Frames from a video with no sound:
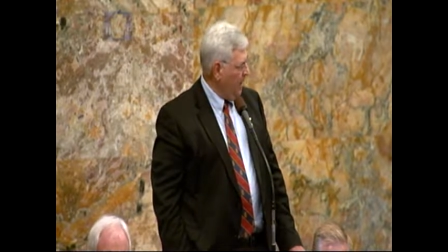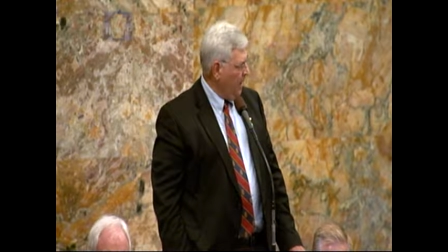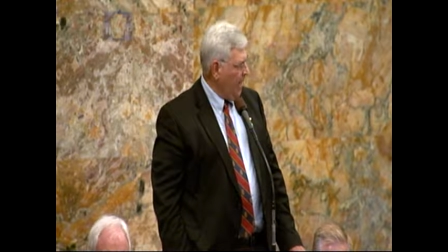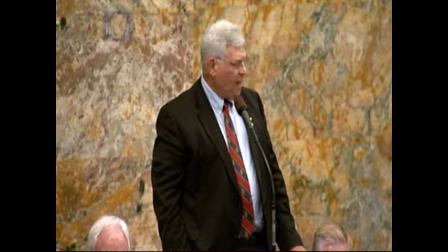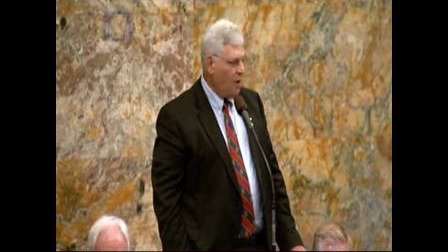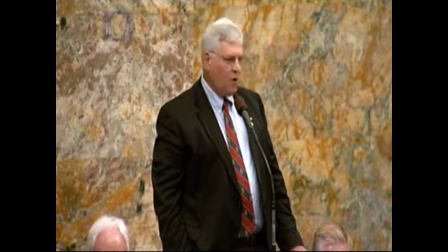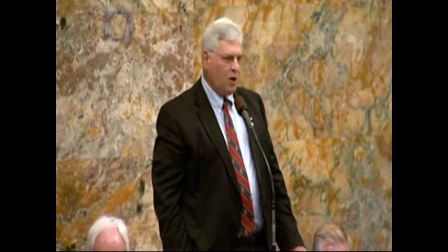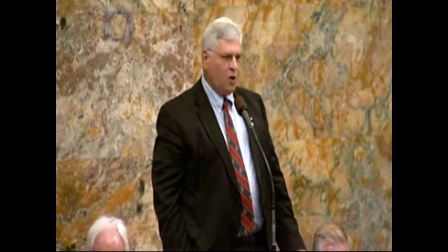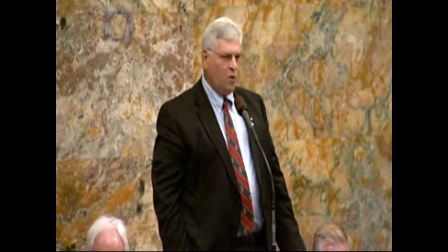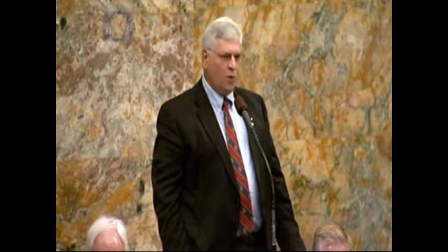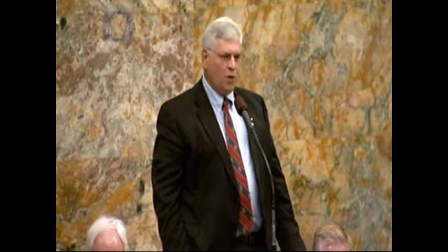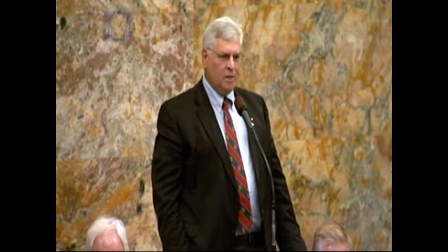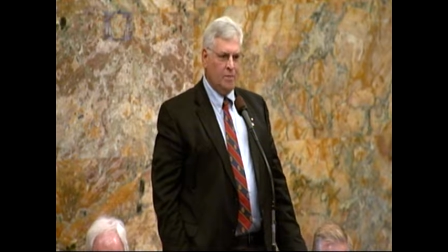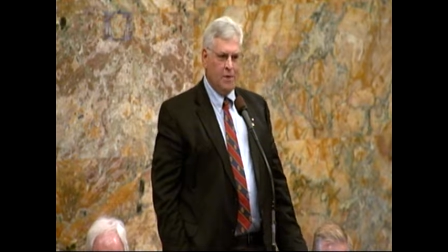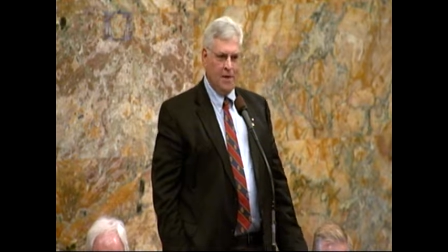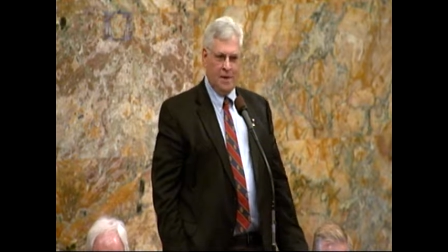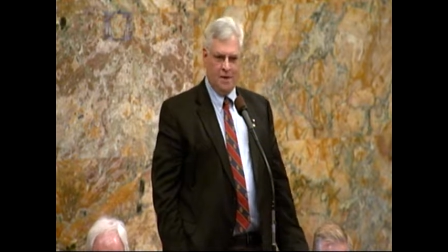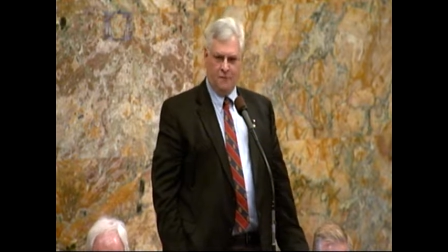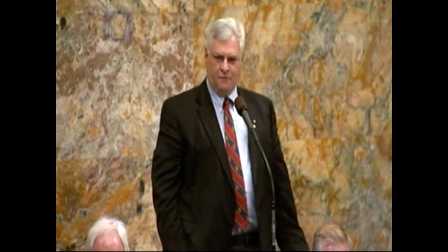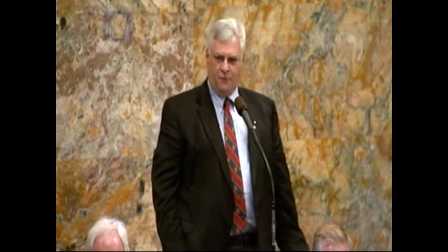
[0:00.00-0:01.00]
How can we
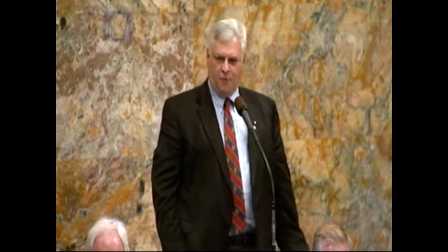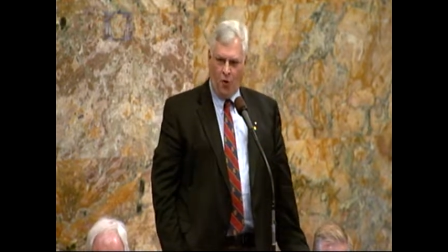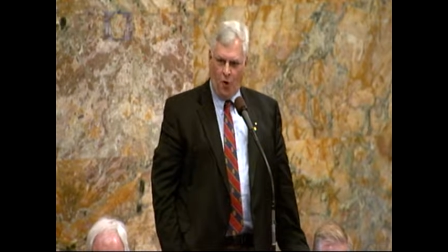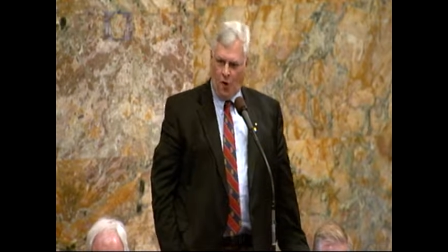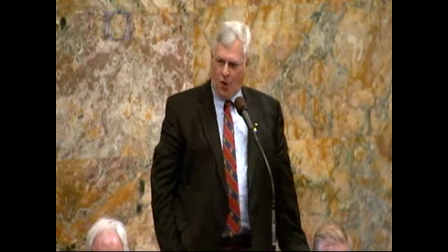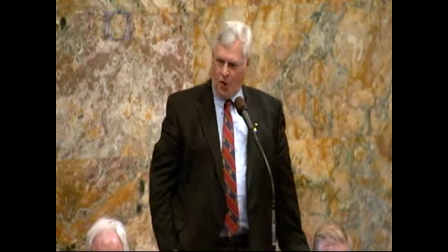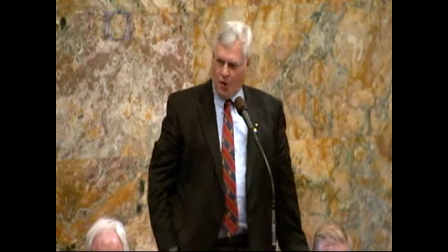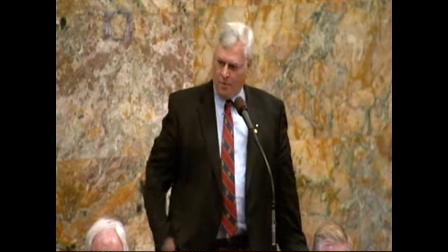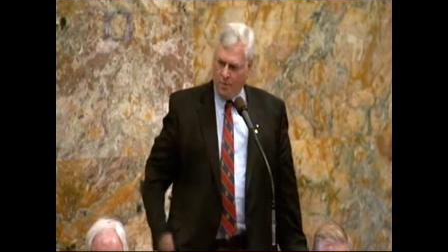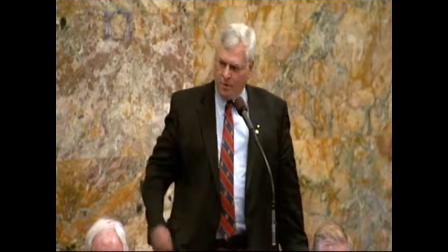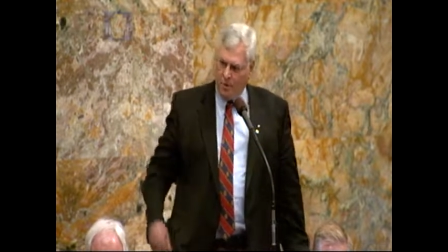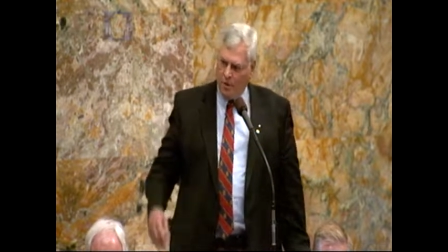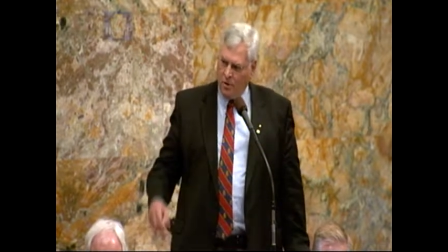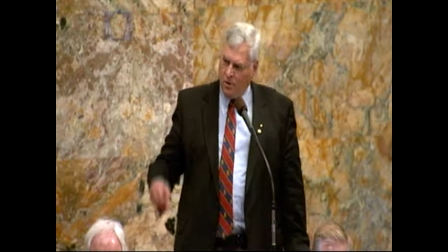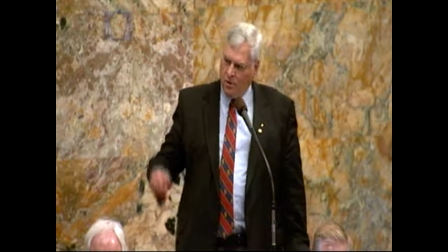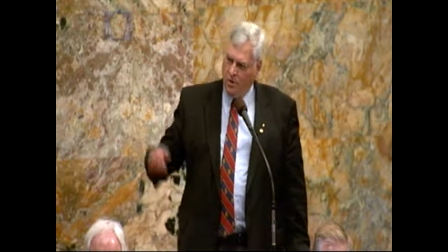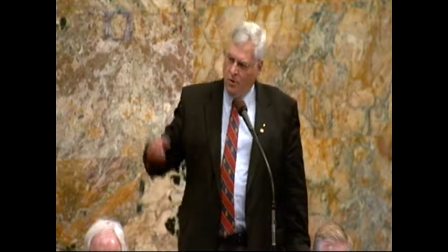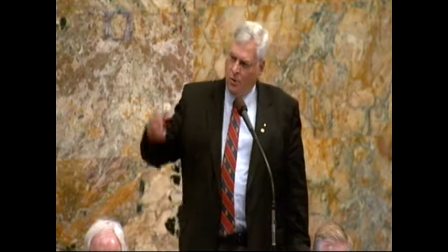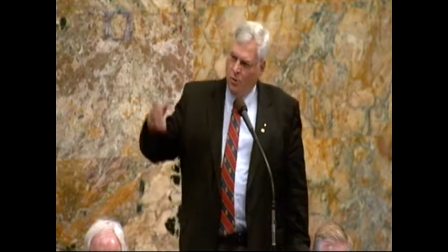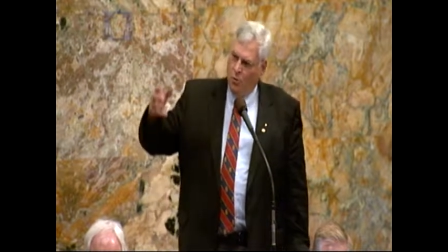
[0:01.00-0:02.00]
be informed
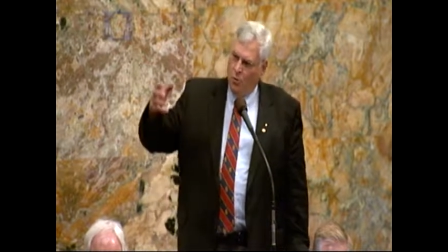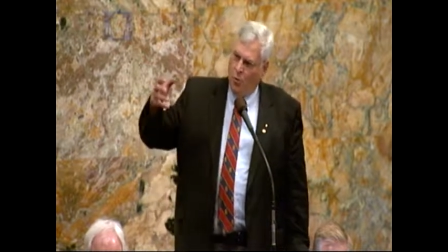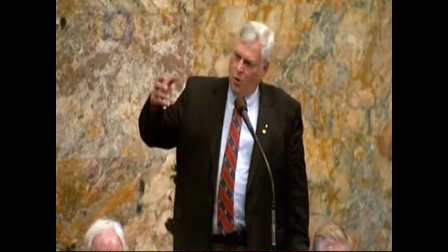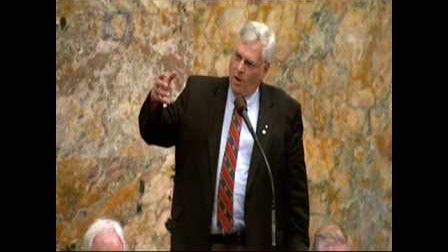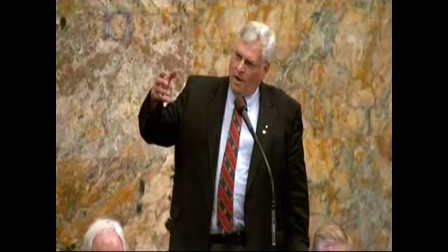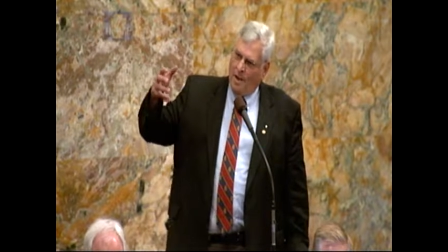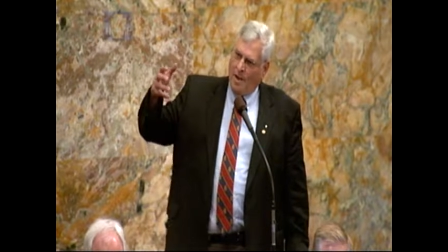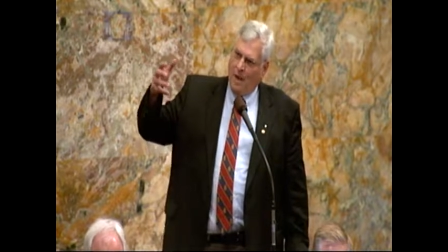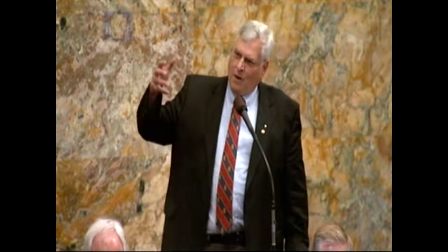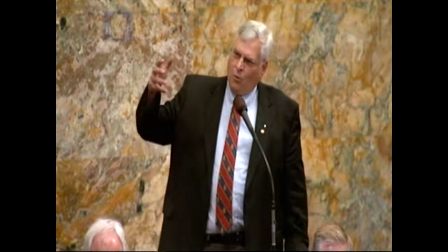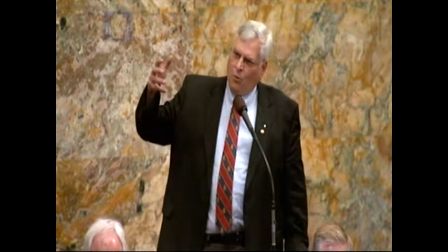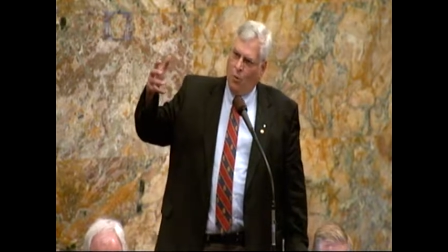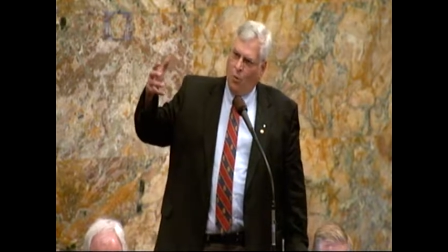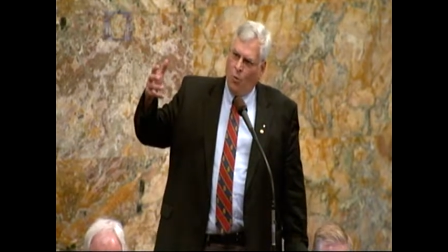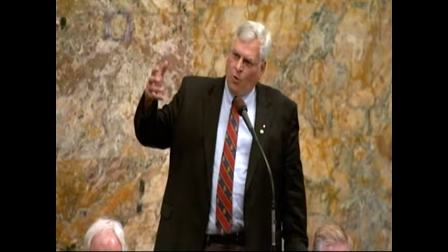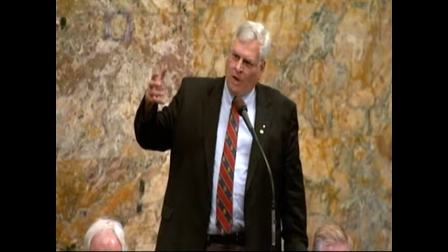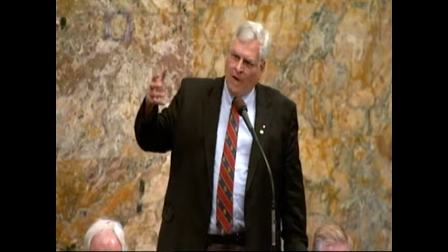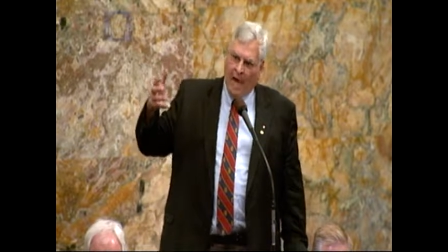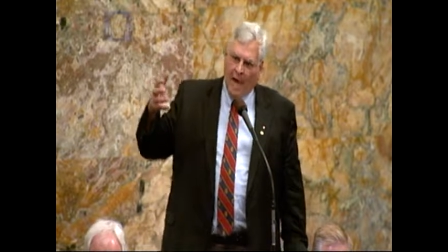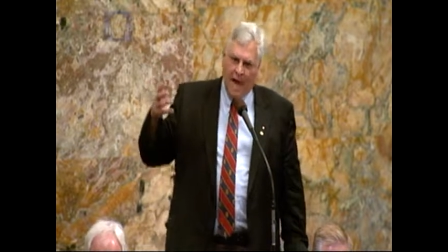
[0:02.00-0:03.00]
when
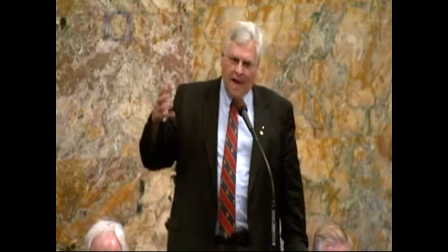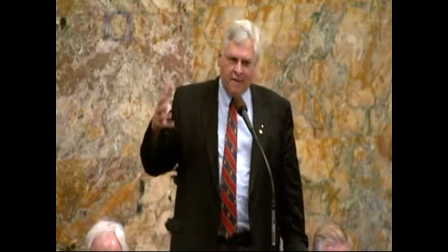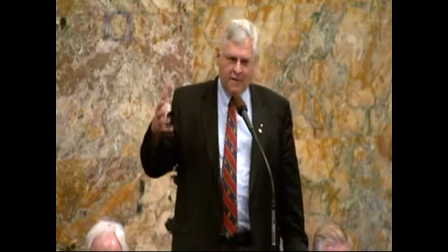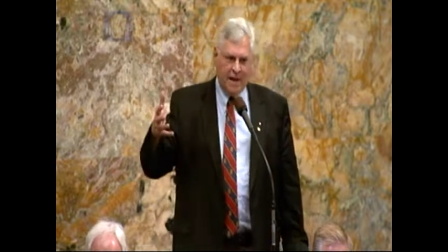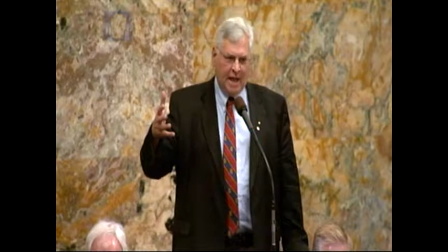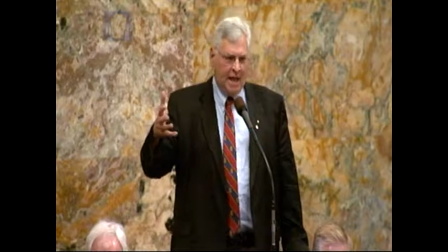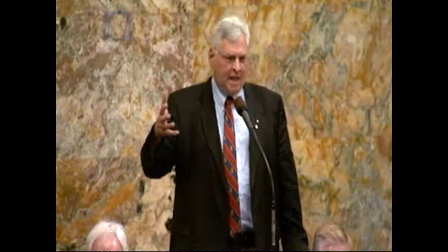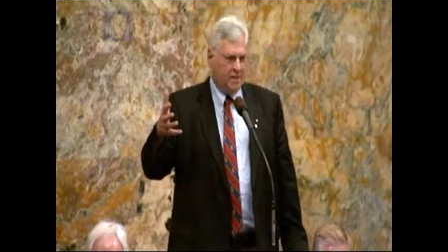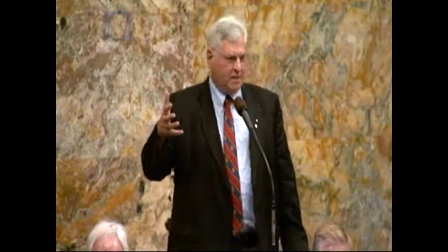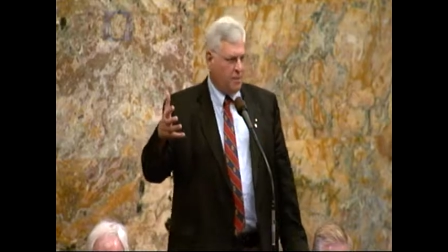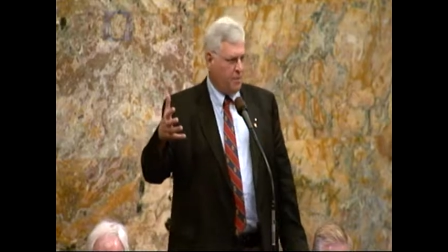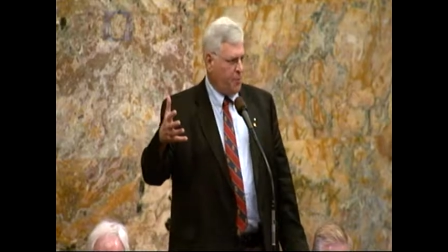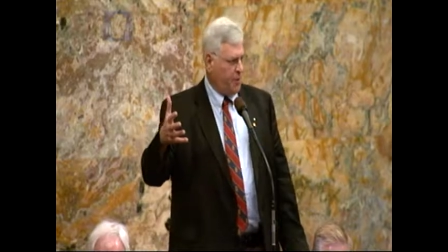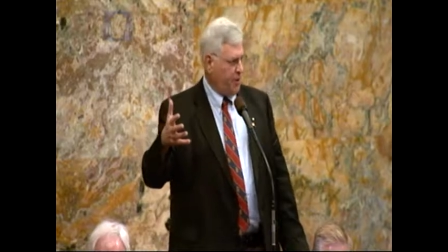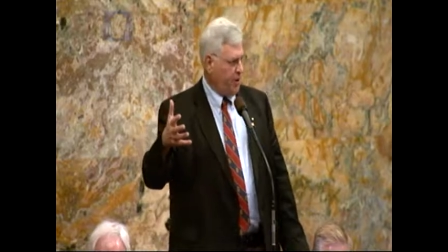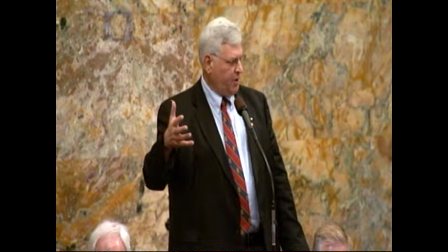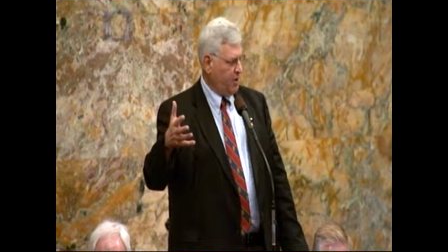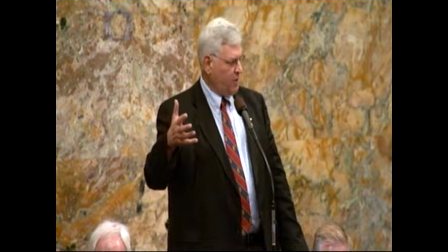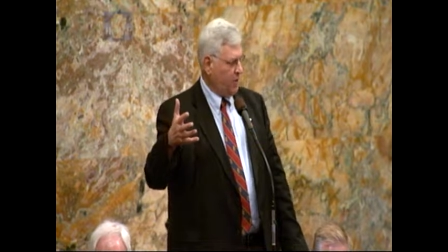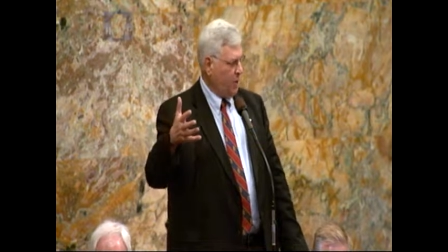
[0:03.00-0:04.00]
we haven't had the
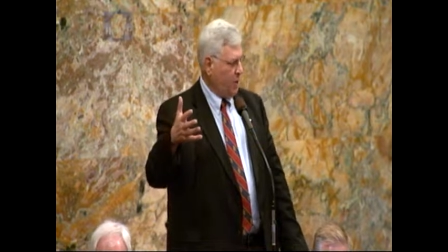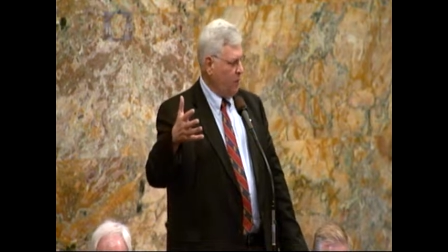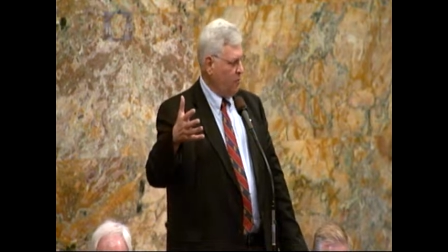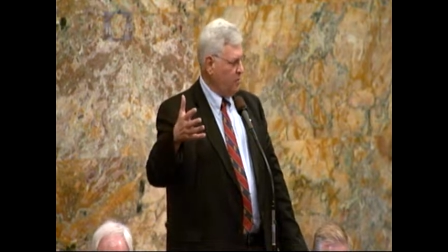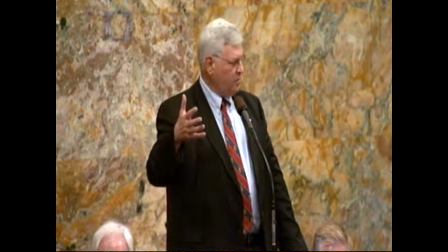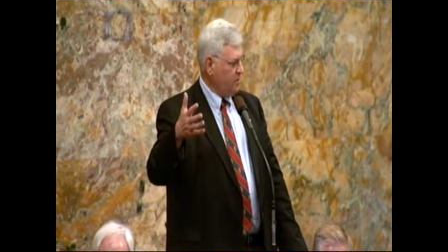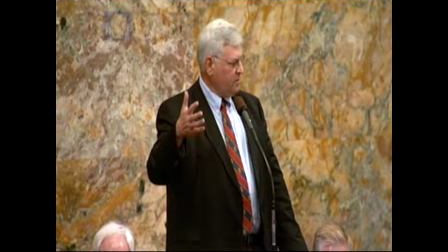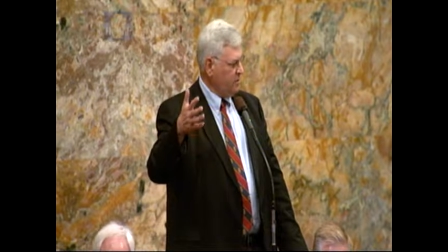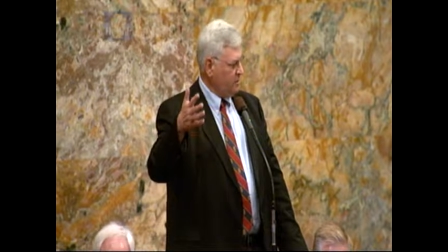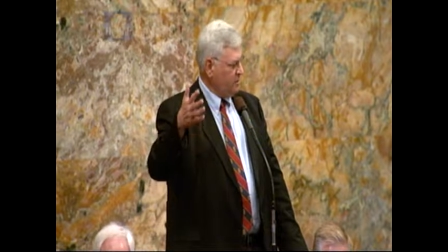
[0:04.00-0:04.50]
Perc note